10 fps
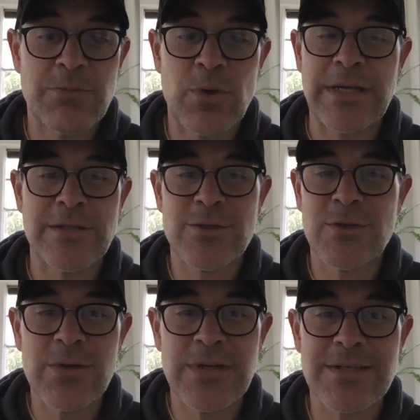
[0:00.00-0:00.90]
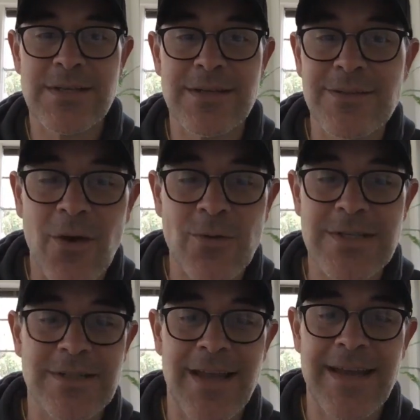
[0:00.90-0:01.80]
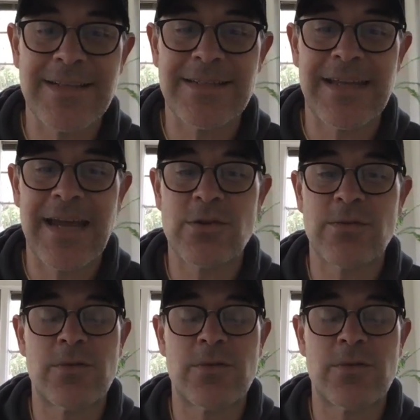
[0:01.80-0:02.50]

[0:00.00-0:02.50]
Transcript: bringing students and adults alike together